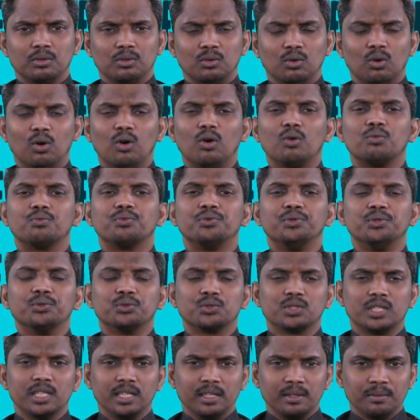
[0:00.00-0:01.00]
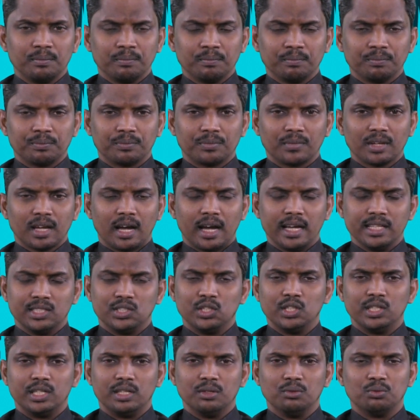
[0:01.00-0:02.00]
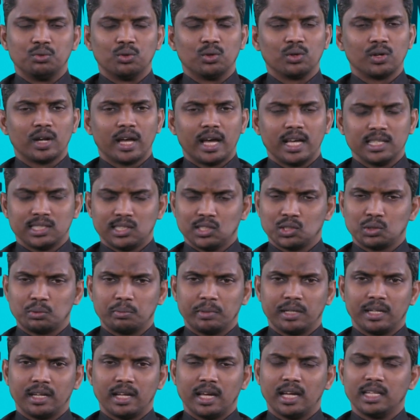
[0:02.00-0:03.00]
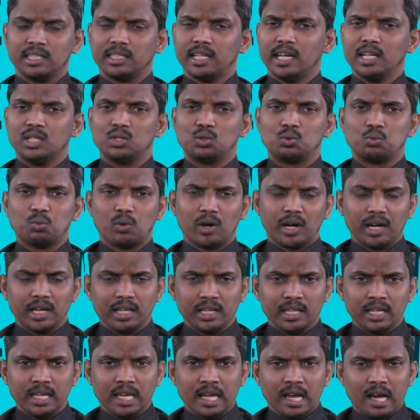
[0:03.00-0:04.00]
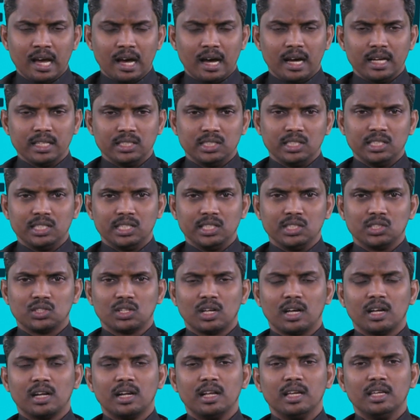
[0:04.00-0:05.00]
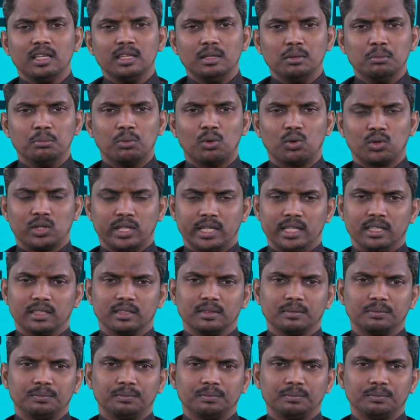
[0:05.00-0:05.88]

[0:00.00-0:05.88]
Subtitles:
of using ICT for assessment, and that's why ICTs are important.